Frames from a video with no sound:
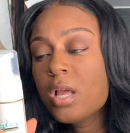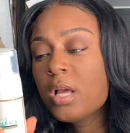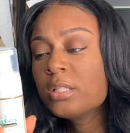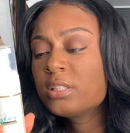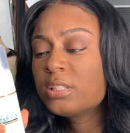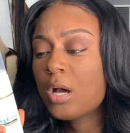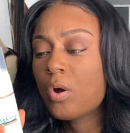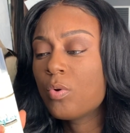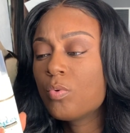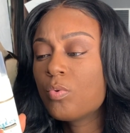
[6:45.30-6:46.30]

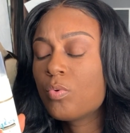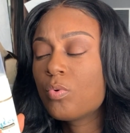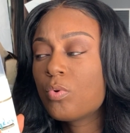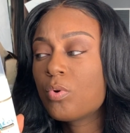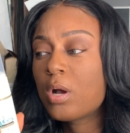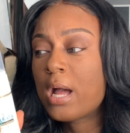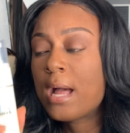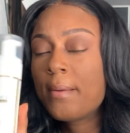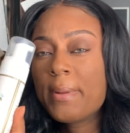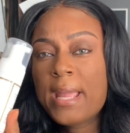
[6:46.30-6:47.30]
So
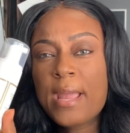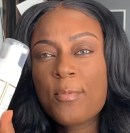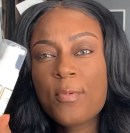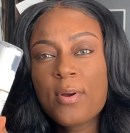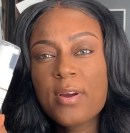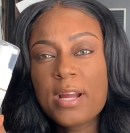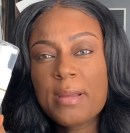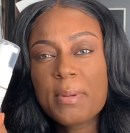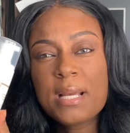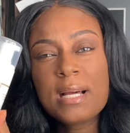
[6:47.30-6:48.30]
I became worried,
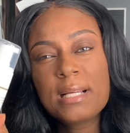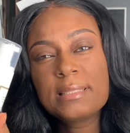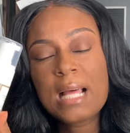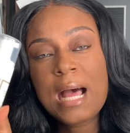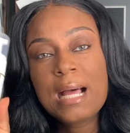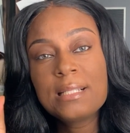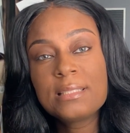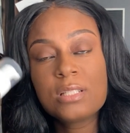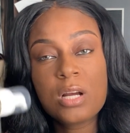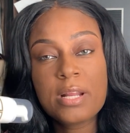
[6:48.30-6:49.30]
because I
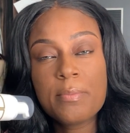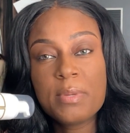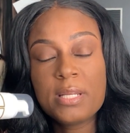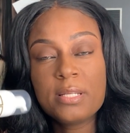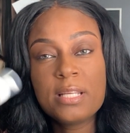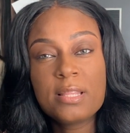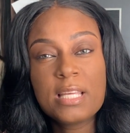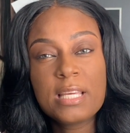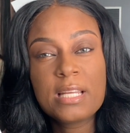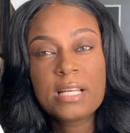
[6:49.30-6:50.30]
started immediately
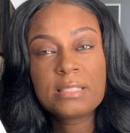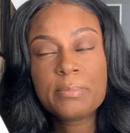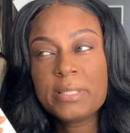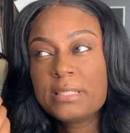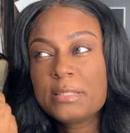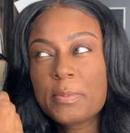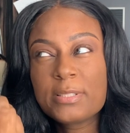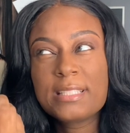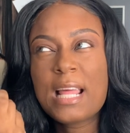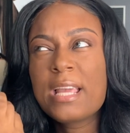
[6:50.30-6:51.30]
thinking as a business
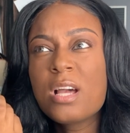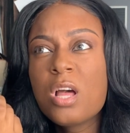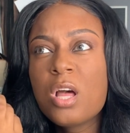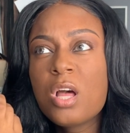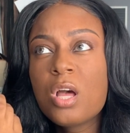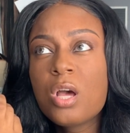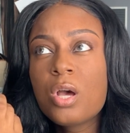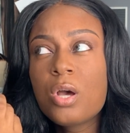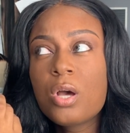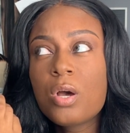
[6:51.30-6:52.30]
person, like,
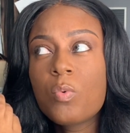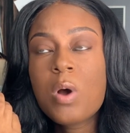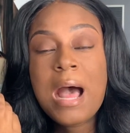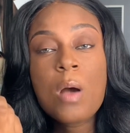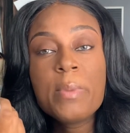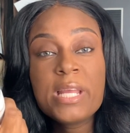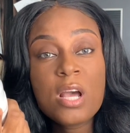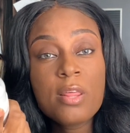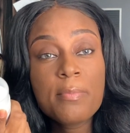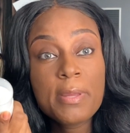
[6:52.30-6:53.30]
well, how many
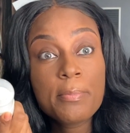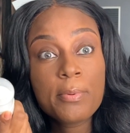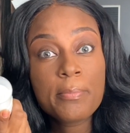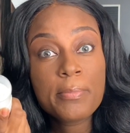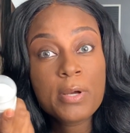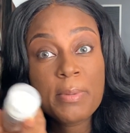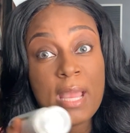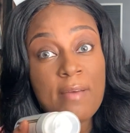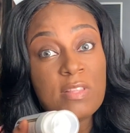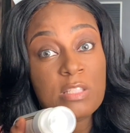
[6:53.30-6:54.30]
other people could be
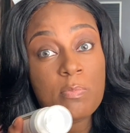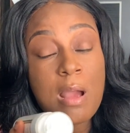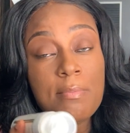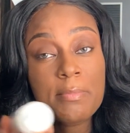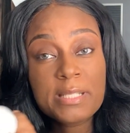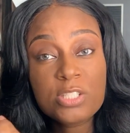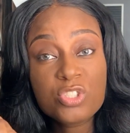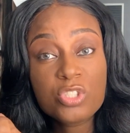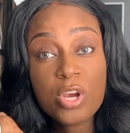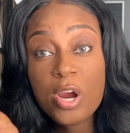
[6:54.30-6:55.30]
having this problem? Is it
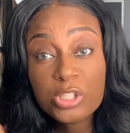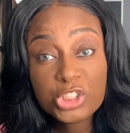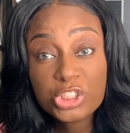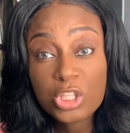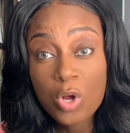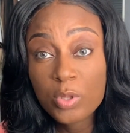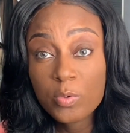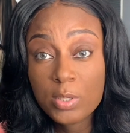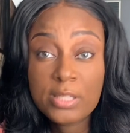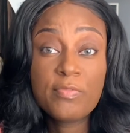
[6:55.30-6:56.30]
just her? She's the only
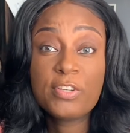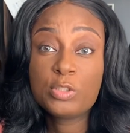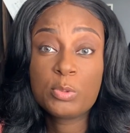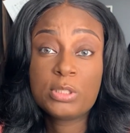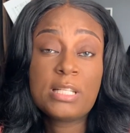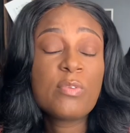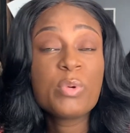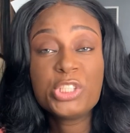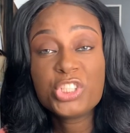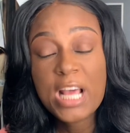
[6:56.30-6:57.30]
one, the first person that
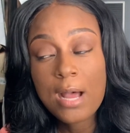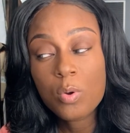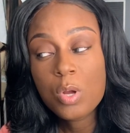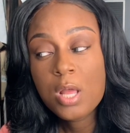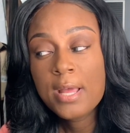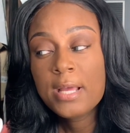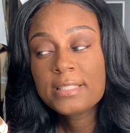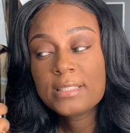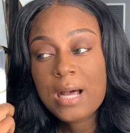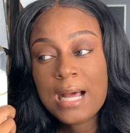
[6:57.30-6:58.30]
reached out.
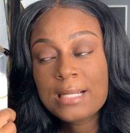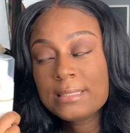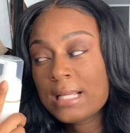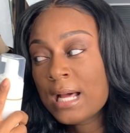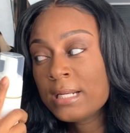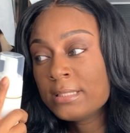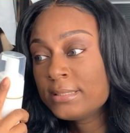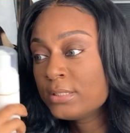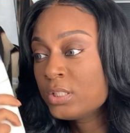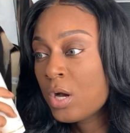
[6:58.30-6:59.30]
So I decided
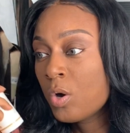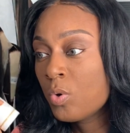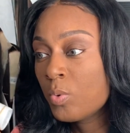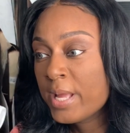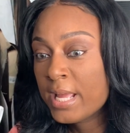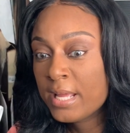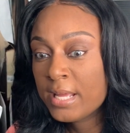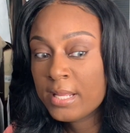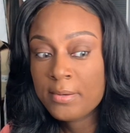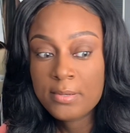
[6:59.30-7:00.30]
to go
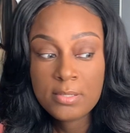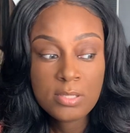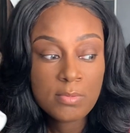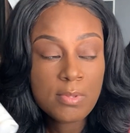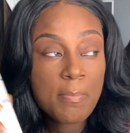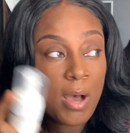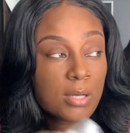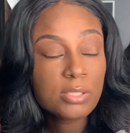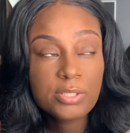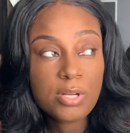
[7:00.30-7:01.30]
into the box,
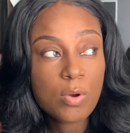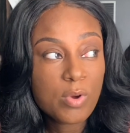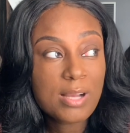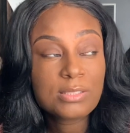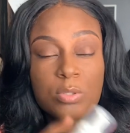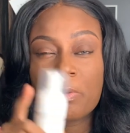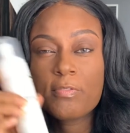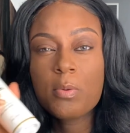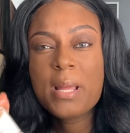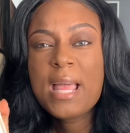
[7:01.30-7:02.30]
you know, I store my
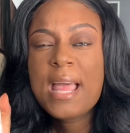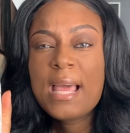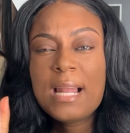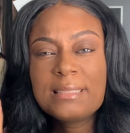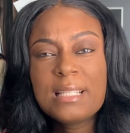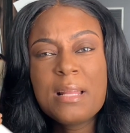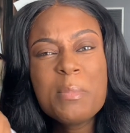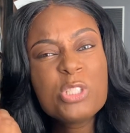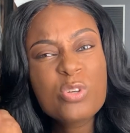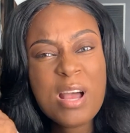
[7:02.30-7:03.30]
foam. And I said, let me
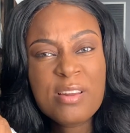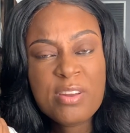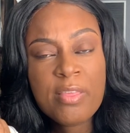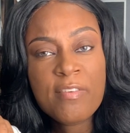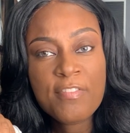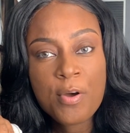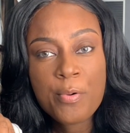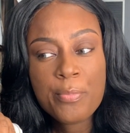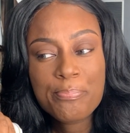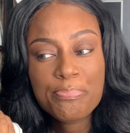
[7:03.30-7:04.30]
try another
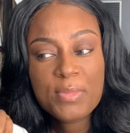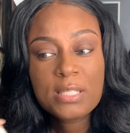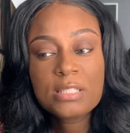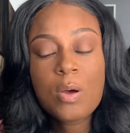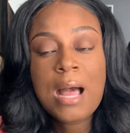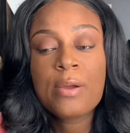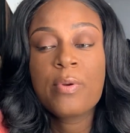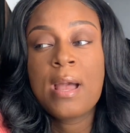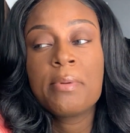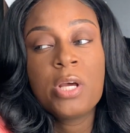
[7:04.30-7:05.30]
foam. So I
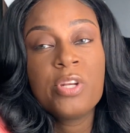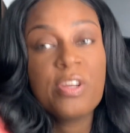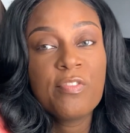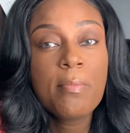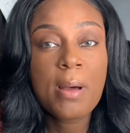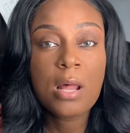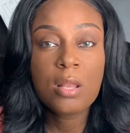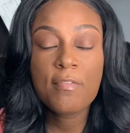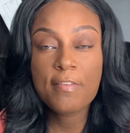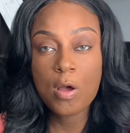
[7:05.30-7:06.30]
grabbed a different bottle
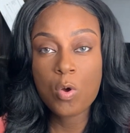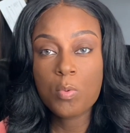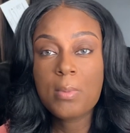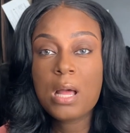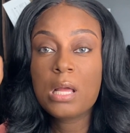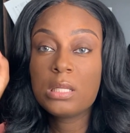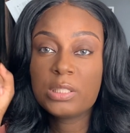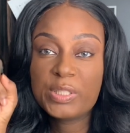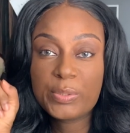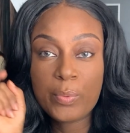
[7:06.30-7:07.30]
of foam,
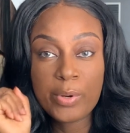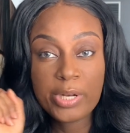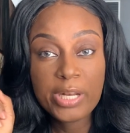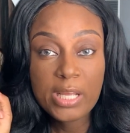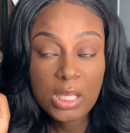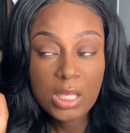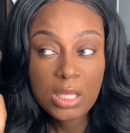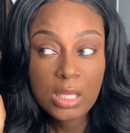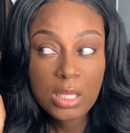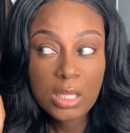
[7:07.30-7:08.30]
squirted it,
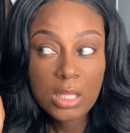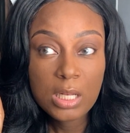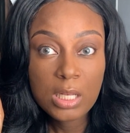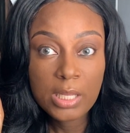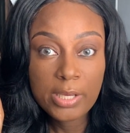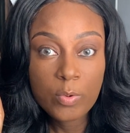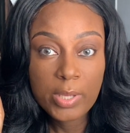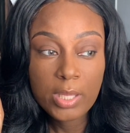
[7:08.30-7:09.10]
liquid.